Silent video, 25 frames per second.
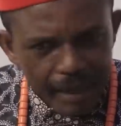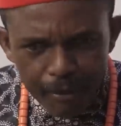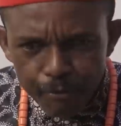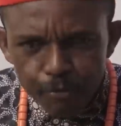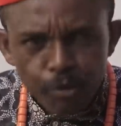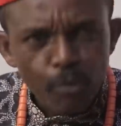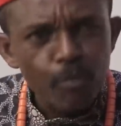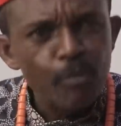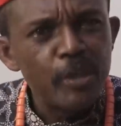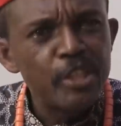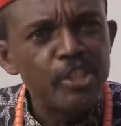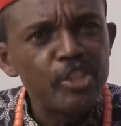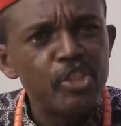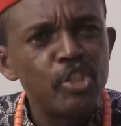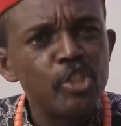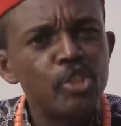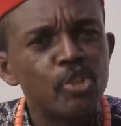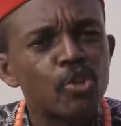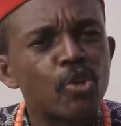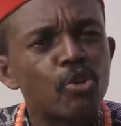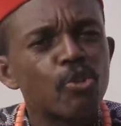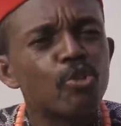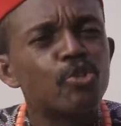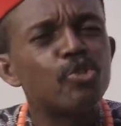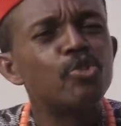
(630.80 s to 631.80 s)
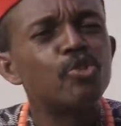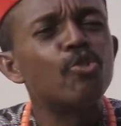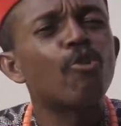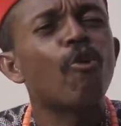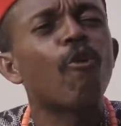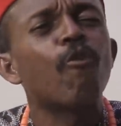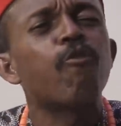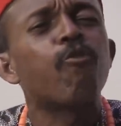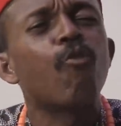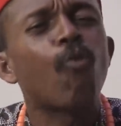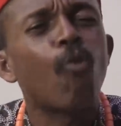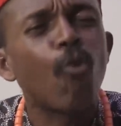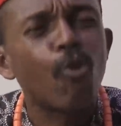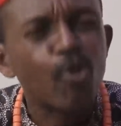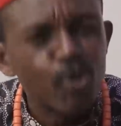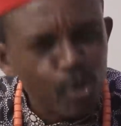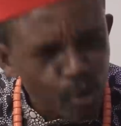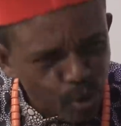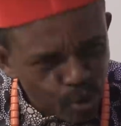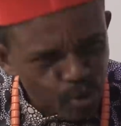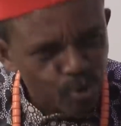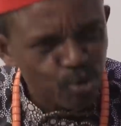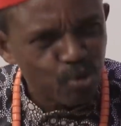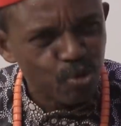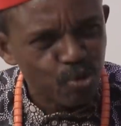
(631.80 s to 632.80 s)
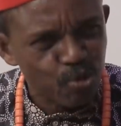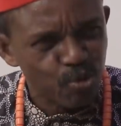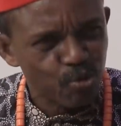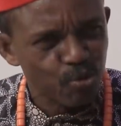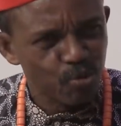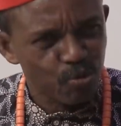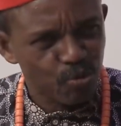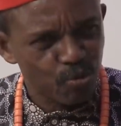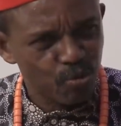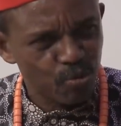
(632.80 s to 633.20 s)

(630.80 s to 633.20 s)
from a genealogy of warriors.